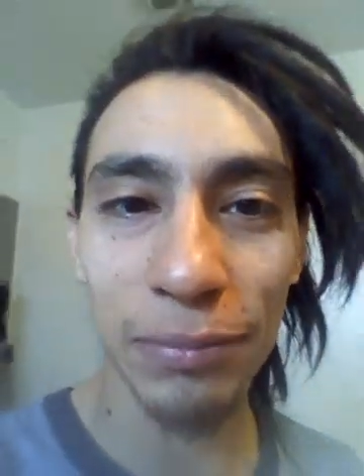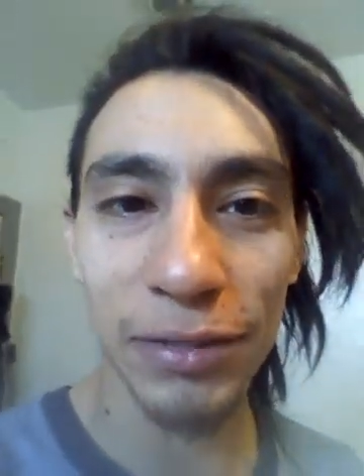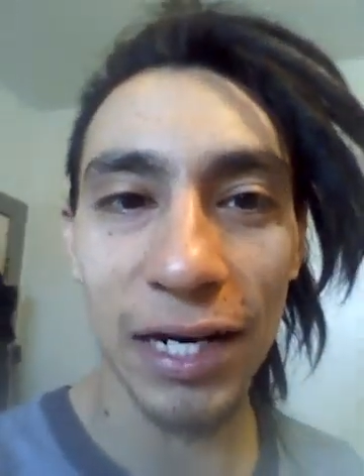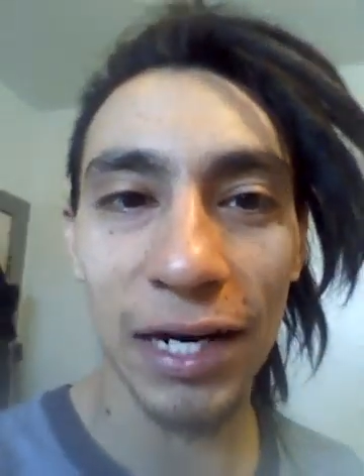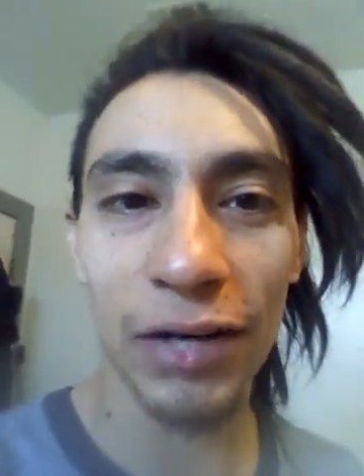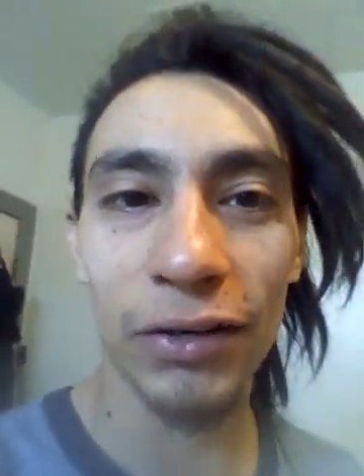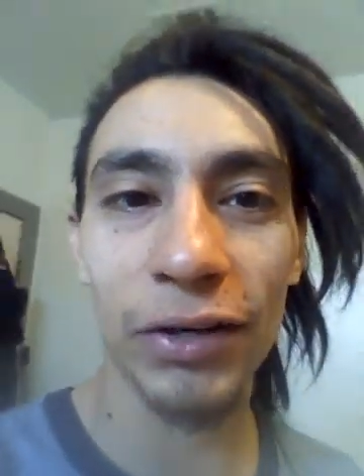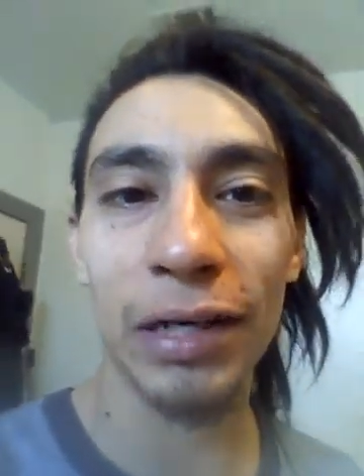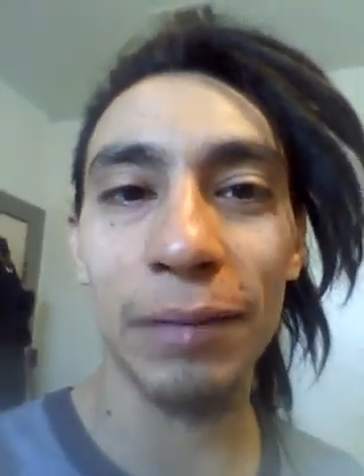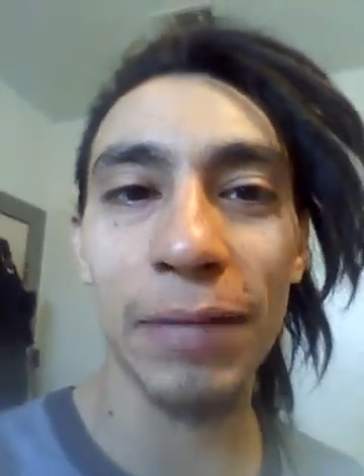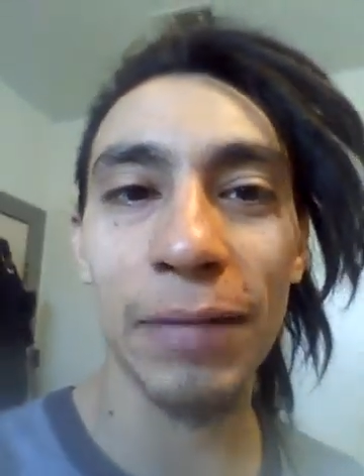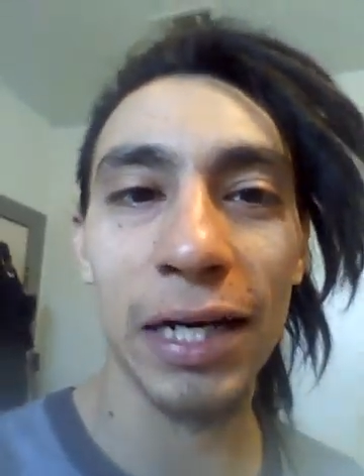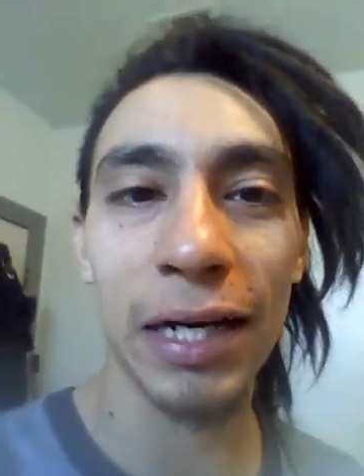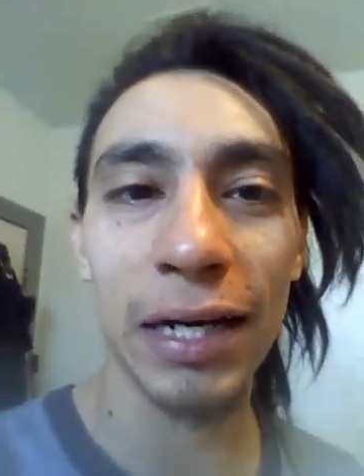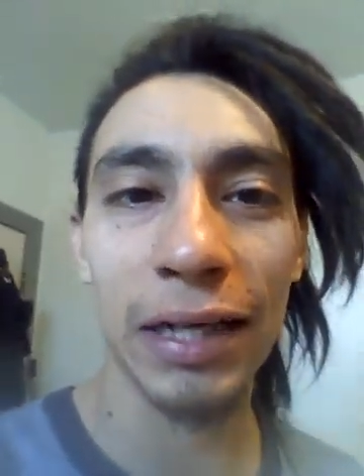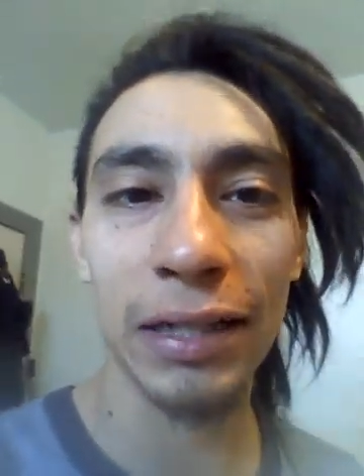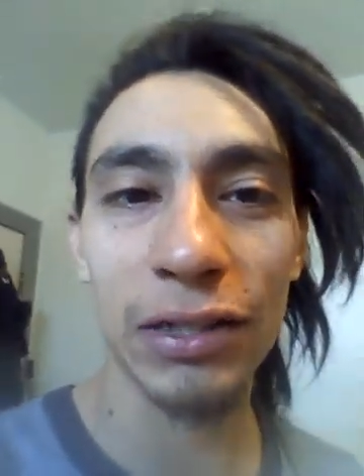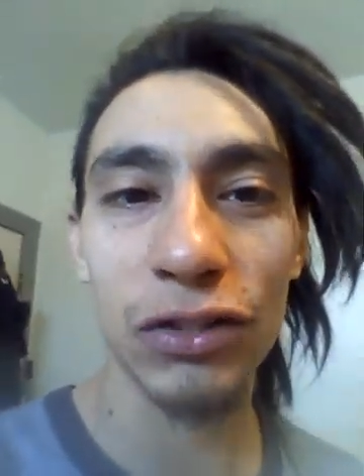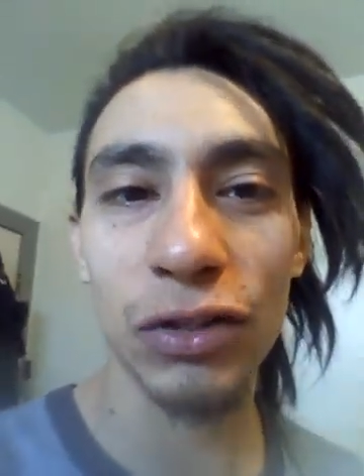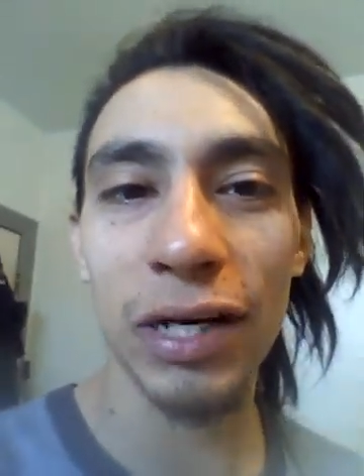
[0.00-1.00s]
tearing
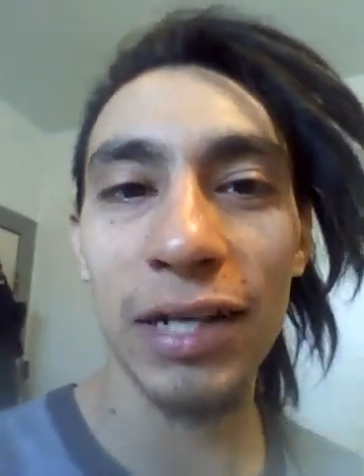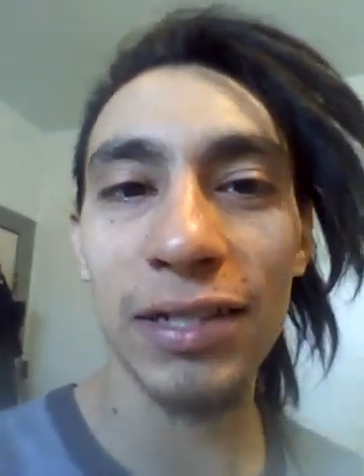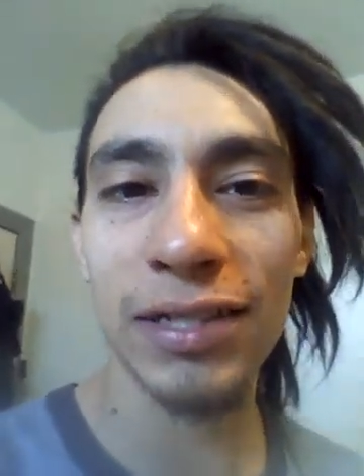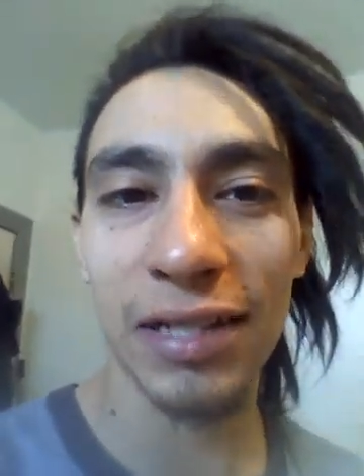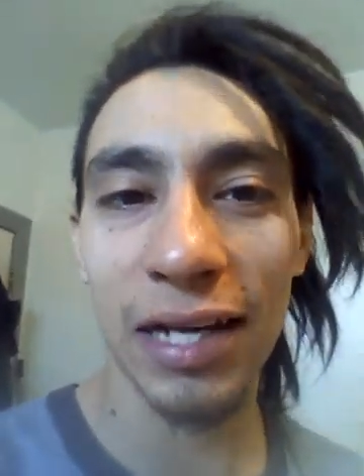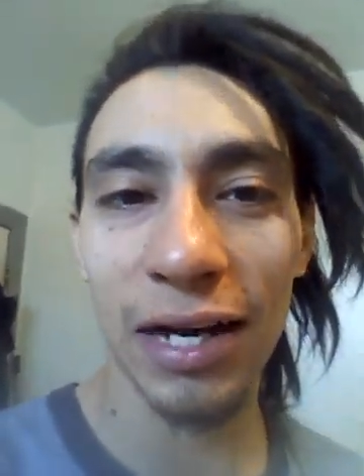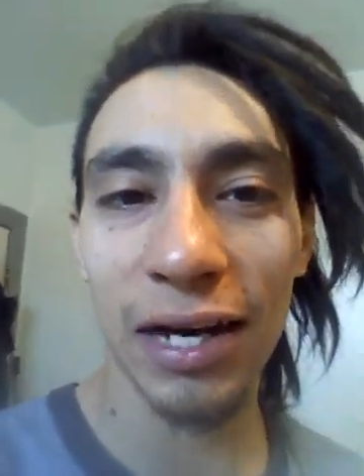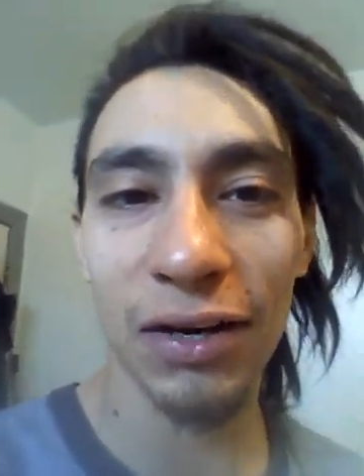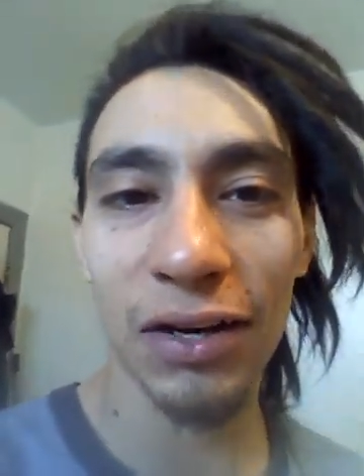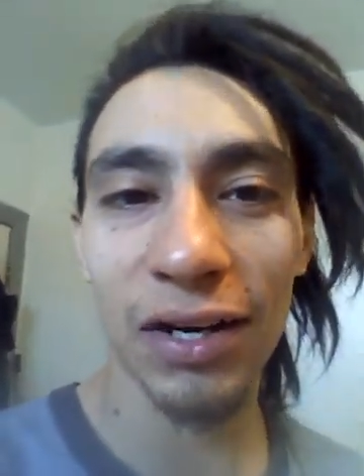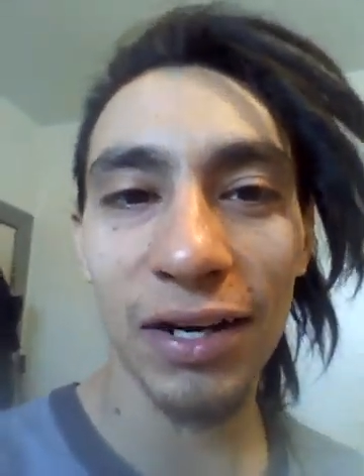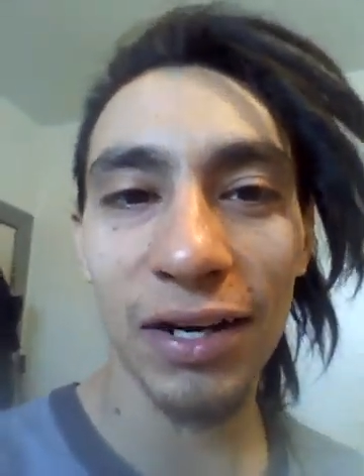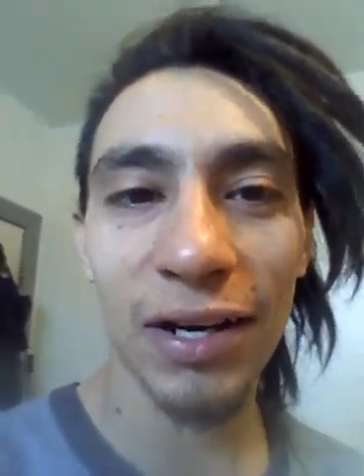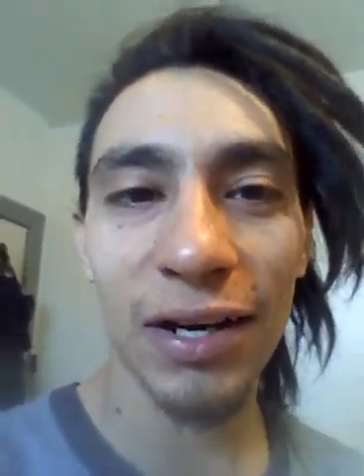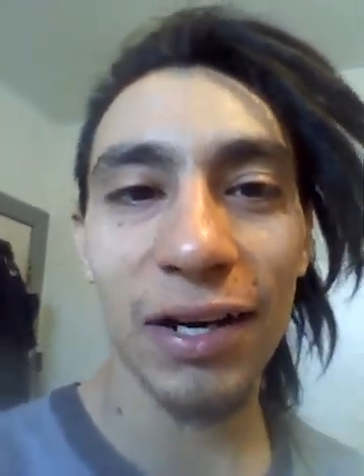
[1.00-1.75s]
my dreads out.